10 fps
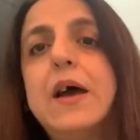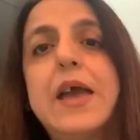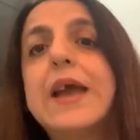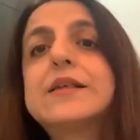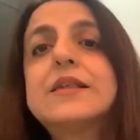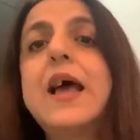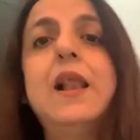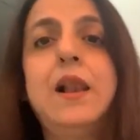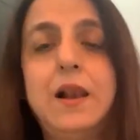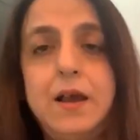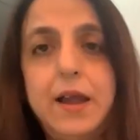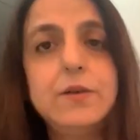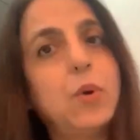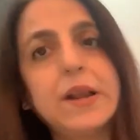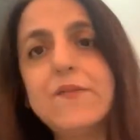excel in
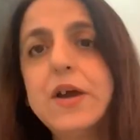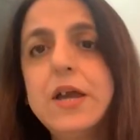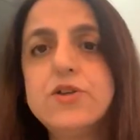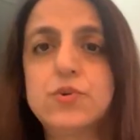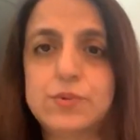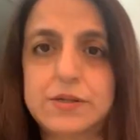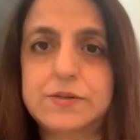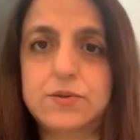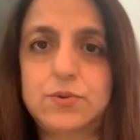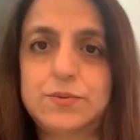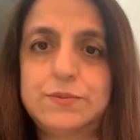whatever he chooses to.